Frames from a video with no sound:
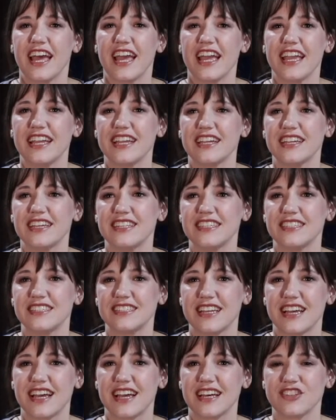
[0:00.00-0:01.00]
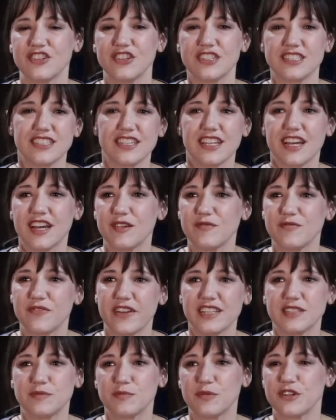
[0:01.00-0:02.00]
And I looked it up,
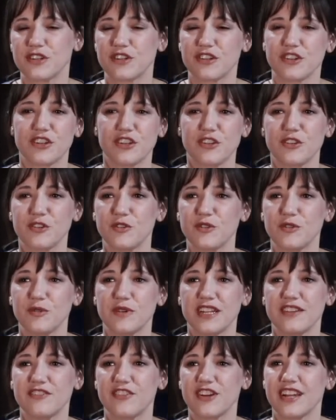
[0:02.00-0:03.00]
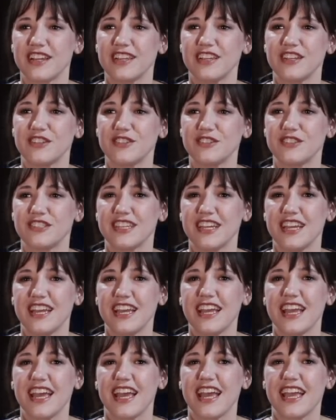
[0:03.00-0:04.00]
Facebook or Google, whatever I used,
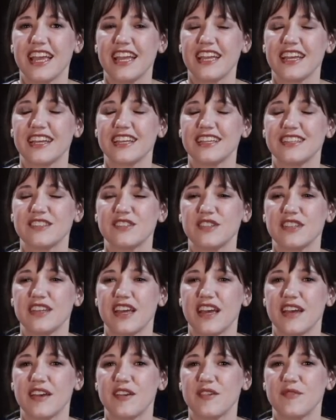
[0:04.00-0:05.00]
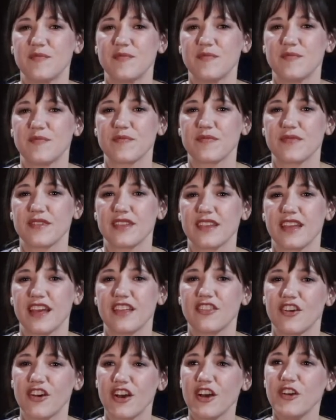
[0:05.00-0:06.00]
and I
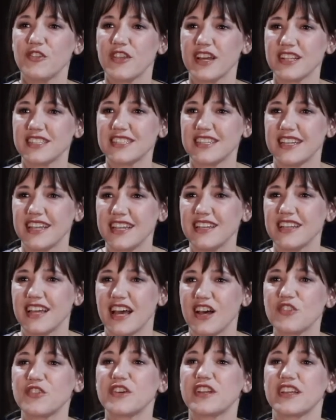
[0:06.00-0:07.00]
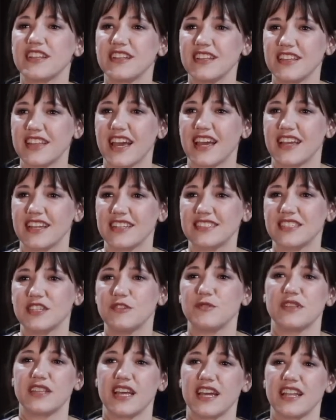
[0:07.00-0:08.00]
thought, oh, that's neat. I'll look into that and
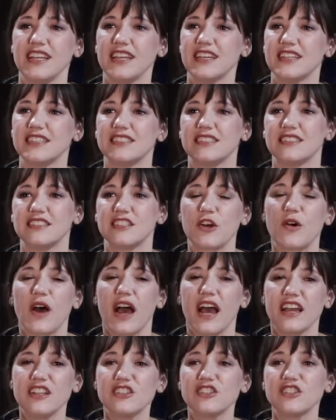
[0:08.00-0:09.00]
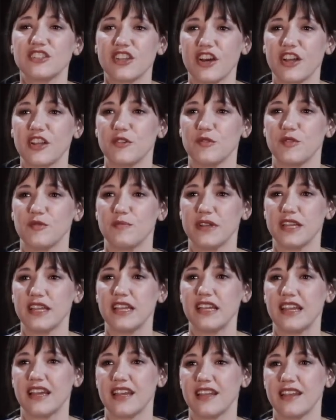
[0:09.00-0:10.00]
see what that is. And so I just thought it would
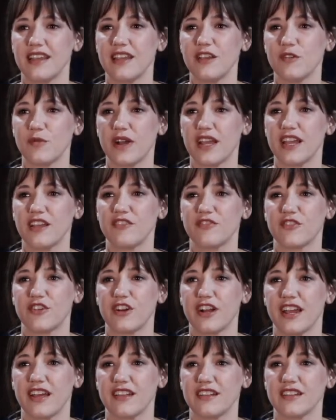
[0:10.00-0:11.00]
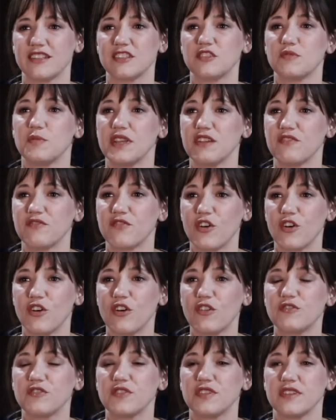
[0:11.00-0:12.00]
be a neat way for Ellen to be
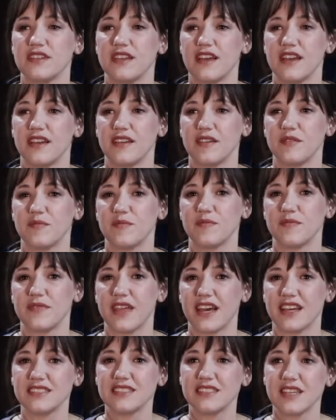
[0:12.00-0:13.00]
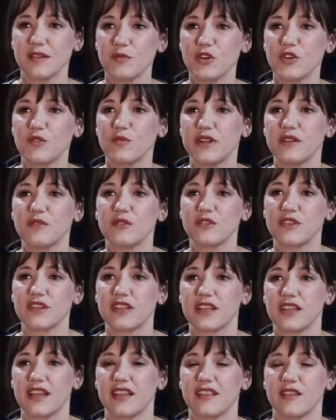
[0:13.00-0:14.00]
involved. That summer, we were
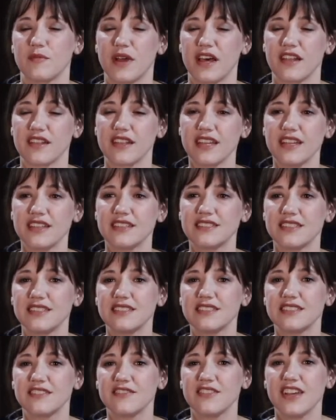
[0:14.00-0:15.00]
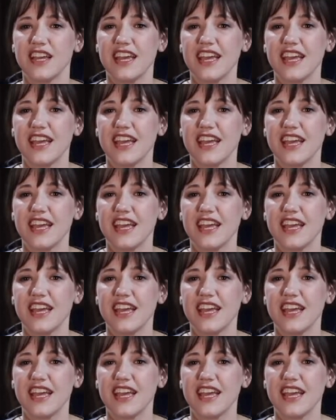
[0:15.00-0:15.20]
looking at the ballet intensive,